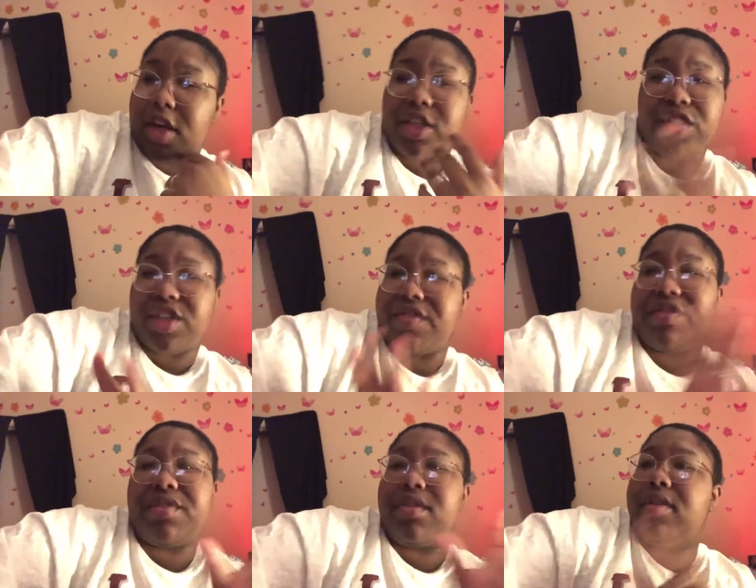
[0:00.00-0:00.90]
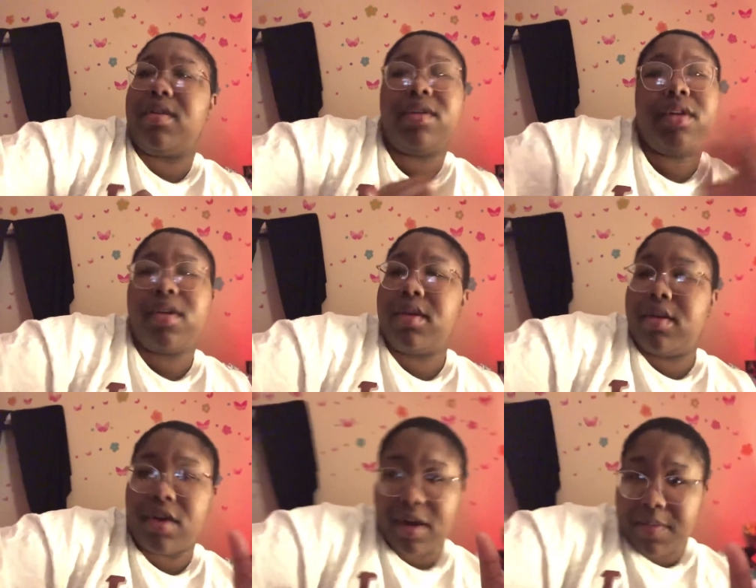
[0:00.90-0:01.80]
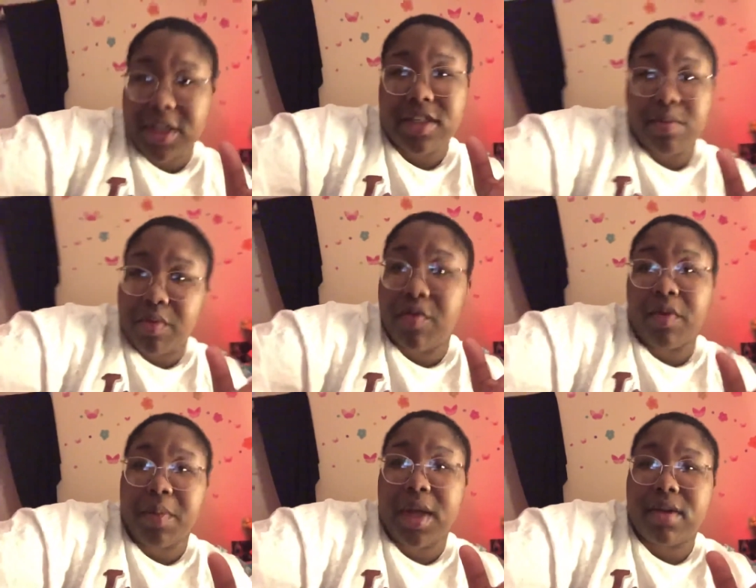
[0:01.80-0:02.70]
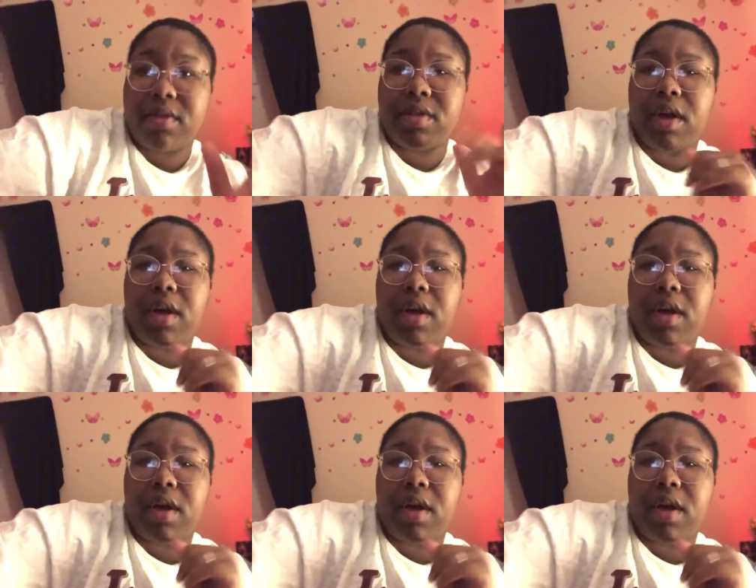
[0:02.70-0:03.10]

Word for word: It's just going be simple for me. So